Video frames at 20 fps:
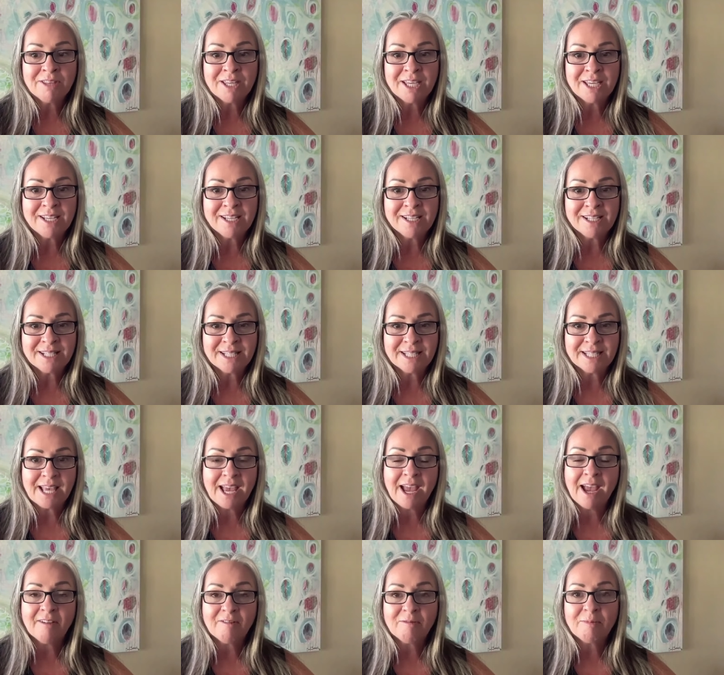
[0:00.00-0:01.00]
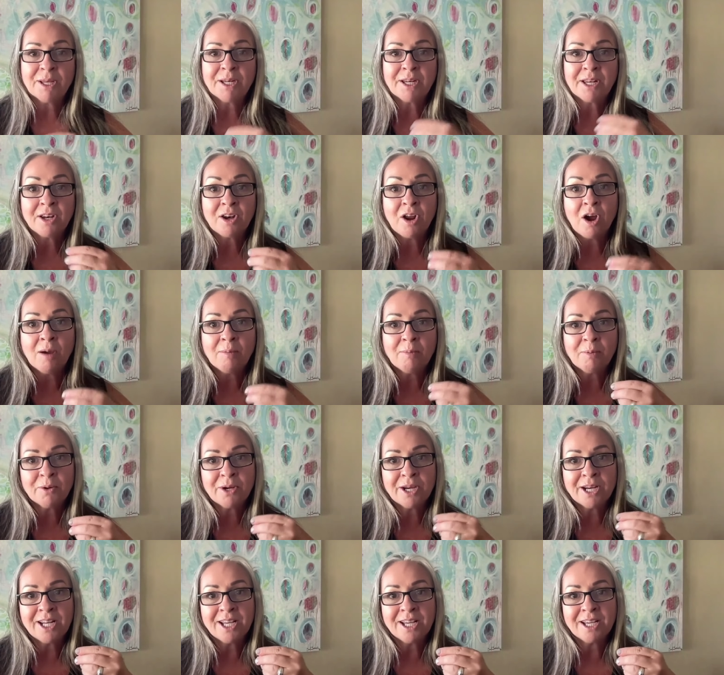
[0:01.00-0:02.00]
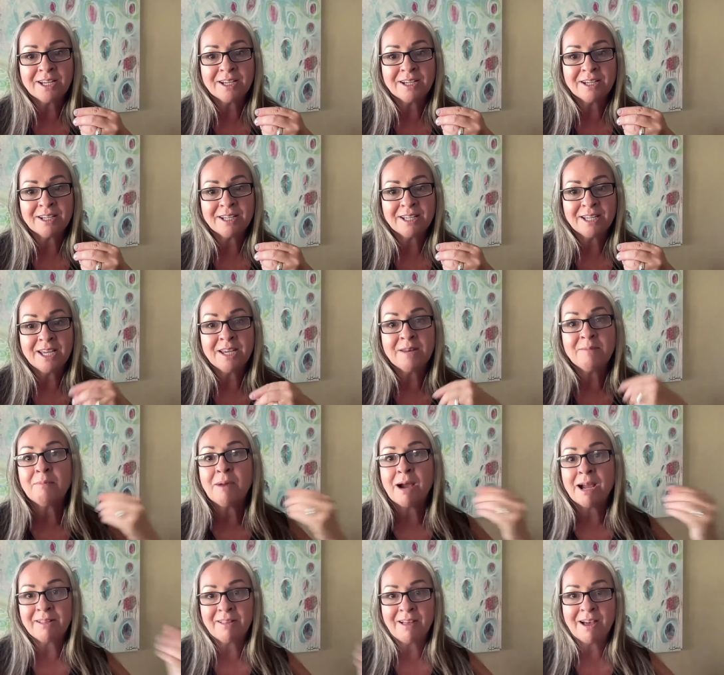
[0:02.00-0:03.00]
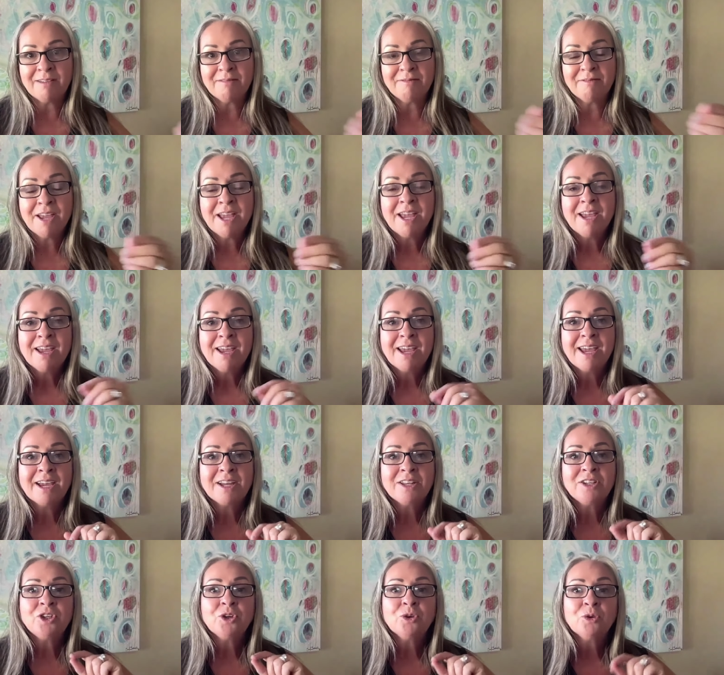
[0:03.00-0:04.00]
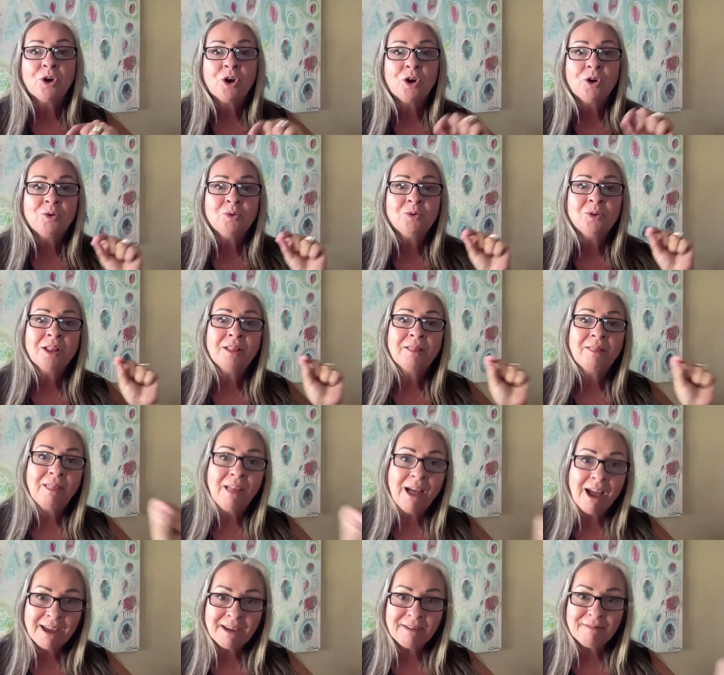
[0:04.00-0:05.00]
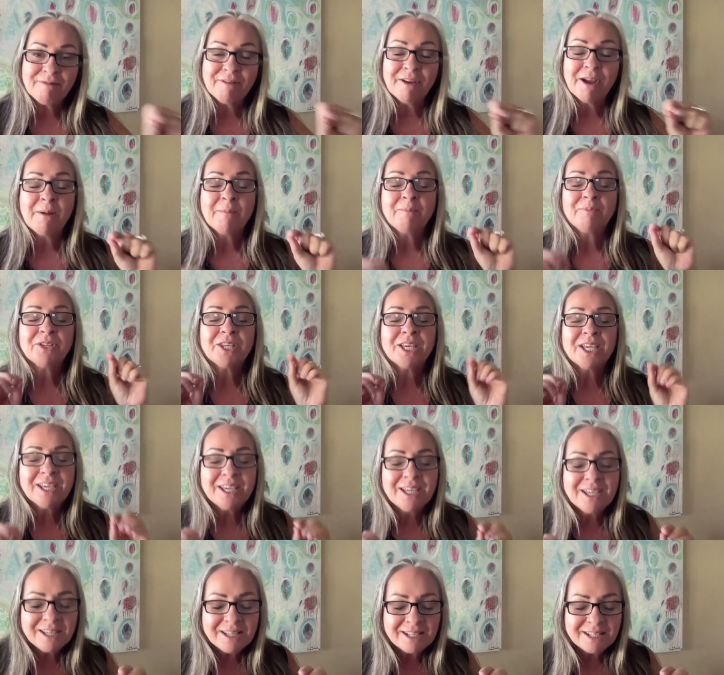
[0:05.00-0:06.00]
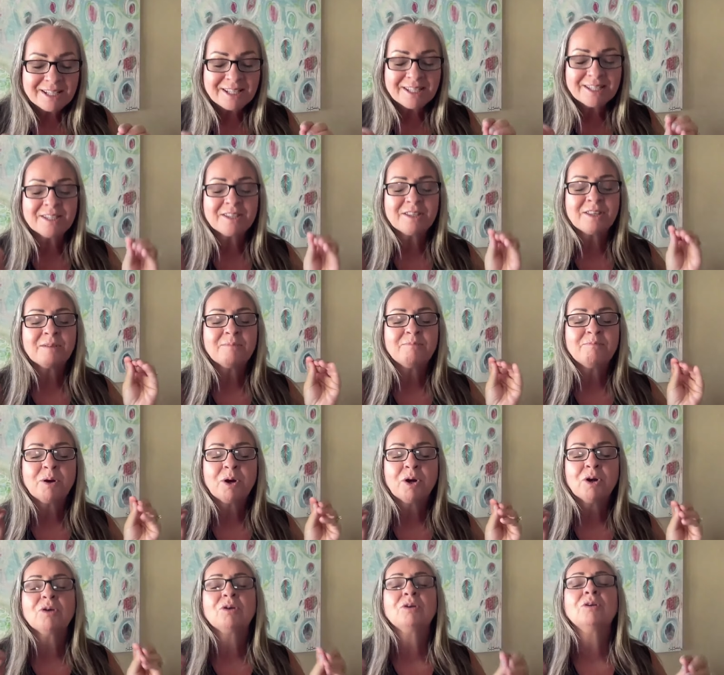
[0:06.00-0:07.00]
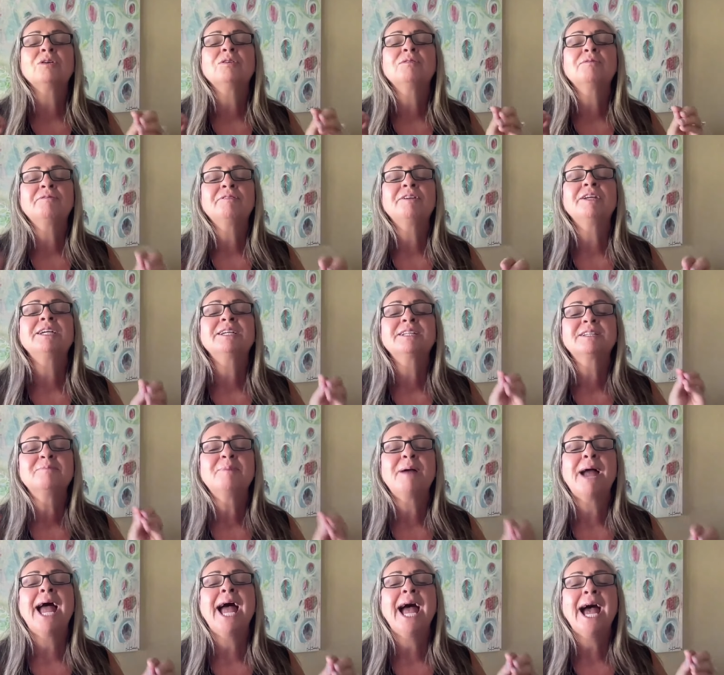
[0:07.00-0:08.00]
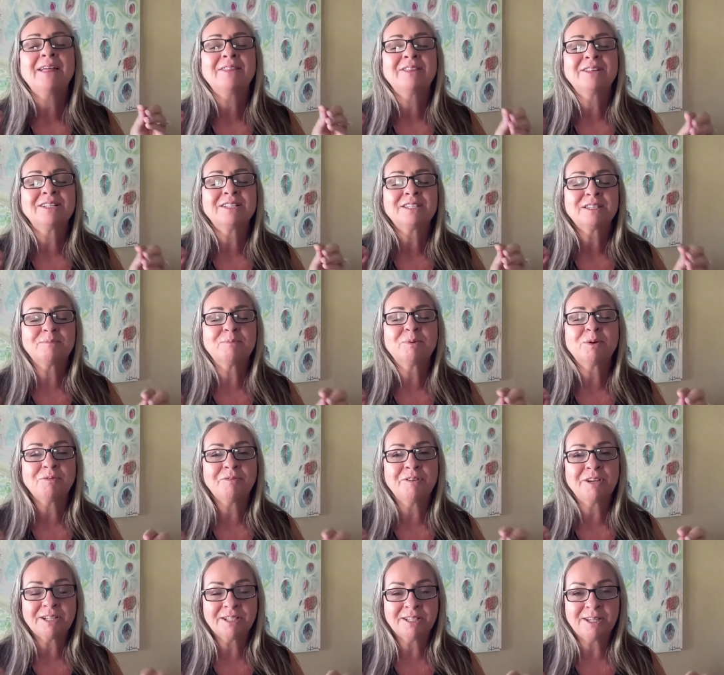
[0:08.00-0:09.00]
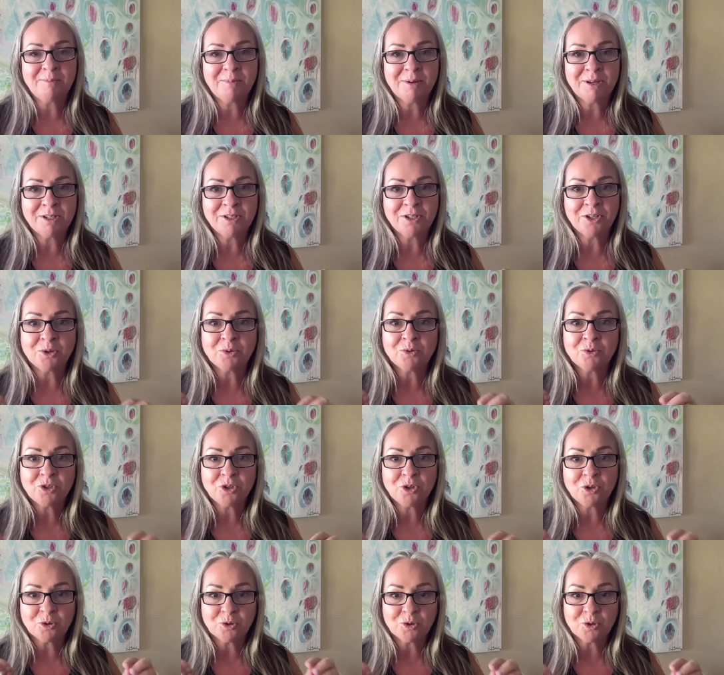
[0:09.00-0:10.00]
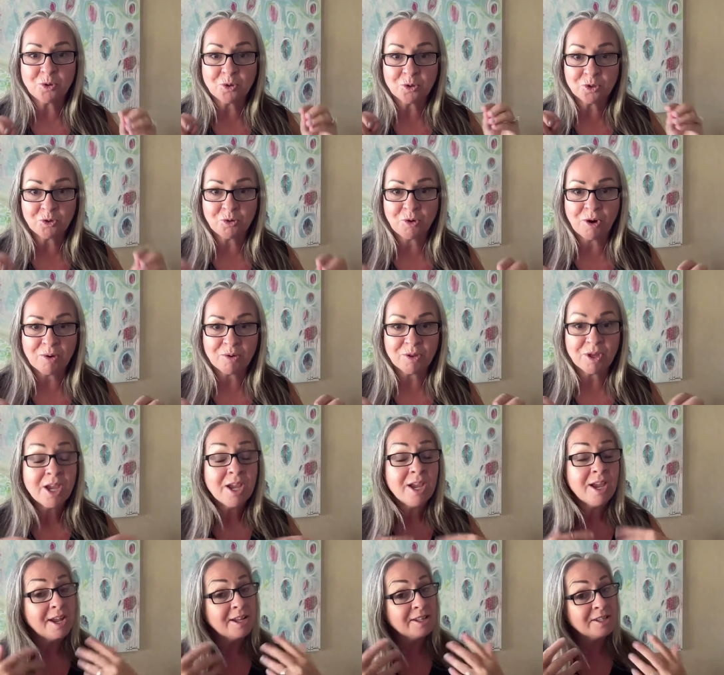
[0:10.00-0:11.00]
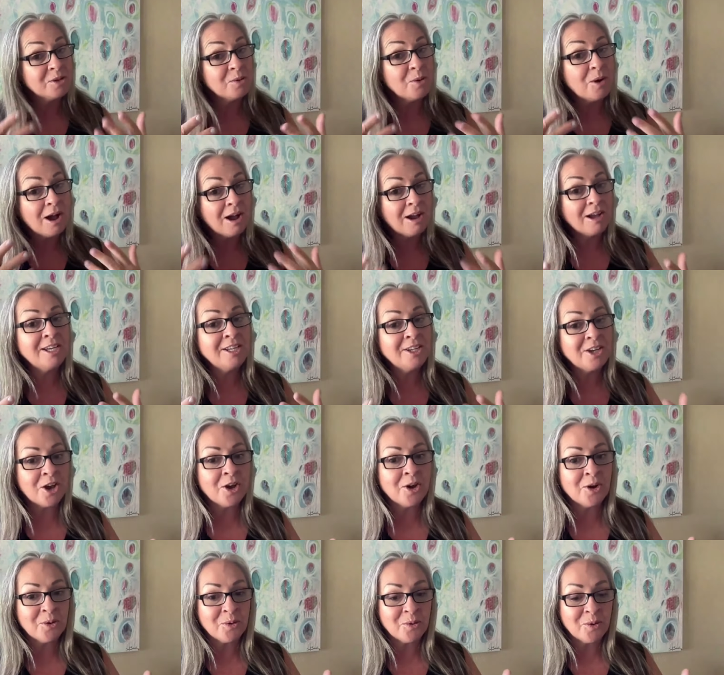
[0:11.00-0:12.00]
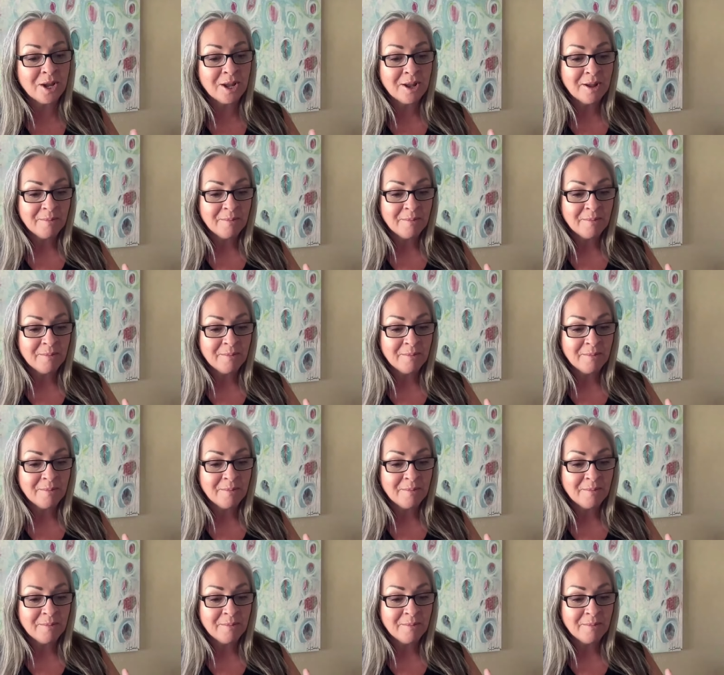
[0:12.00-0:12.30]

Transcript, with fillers: of these have been at operating in my life. And your own life is the perfect path. It's the perfect stepping stones to your soul's growth. And so I know